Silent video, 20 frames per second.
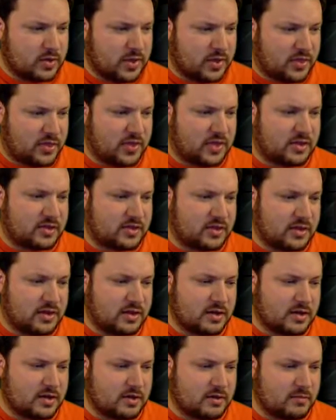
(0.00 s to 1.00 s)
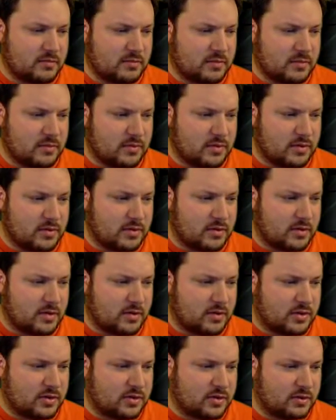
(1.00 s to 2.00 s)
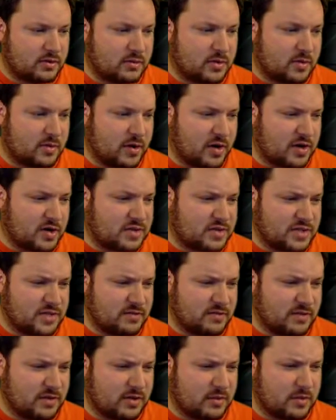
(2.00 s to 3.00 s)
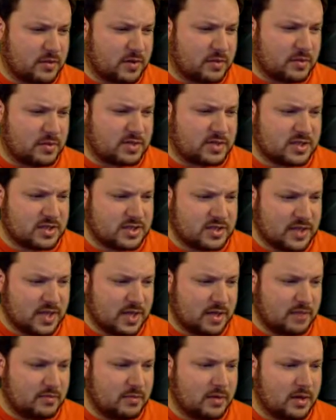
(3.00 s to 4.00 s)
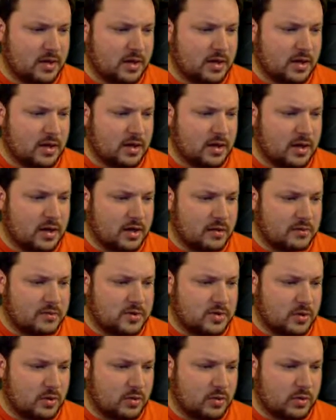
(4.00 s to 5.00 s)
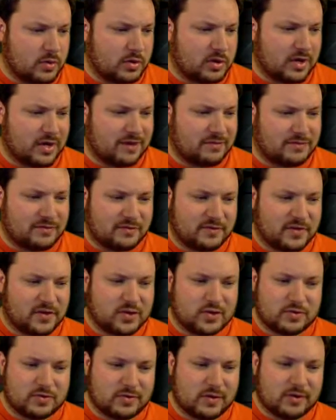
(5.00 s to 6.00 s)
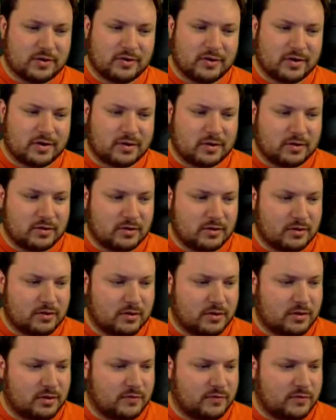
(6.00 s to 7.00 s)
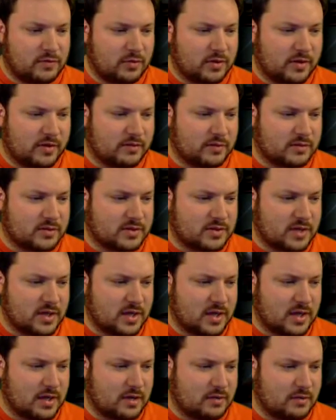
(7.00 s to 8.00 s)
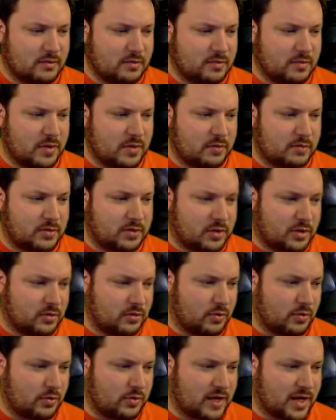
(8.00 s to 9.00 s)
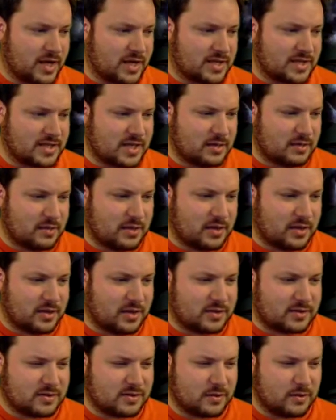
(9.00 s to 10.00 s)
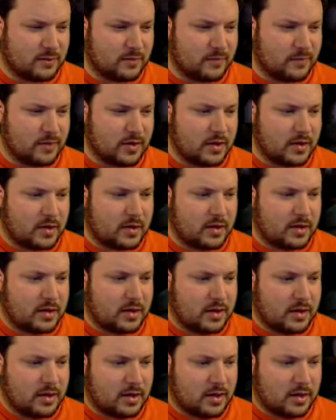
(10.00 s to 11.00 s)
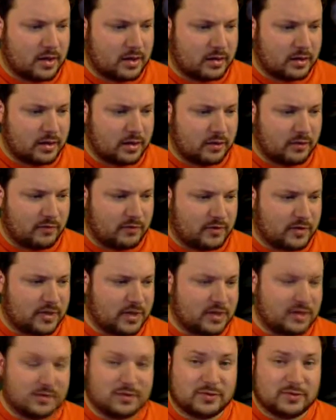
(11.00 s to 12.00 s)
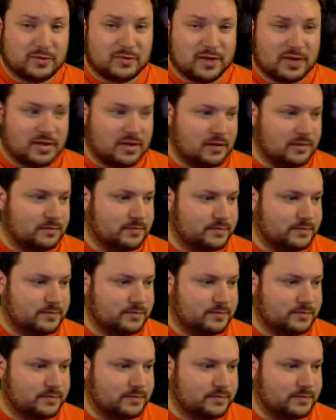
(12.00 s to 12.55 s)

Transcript: I think the... Uh, I think the, the bosses and everything are pretty much the same. Um, so we're going to have to fight Shredder in a, in a few levels and be able to throw the guys at him, I think. So I'll uh, hopefully get used to it by then.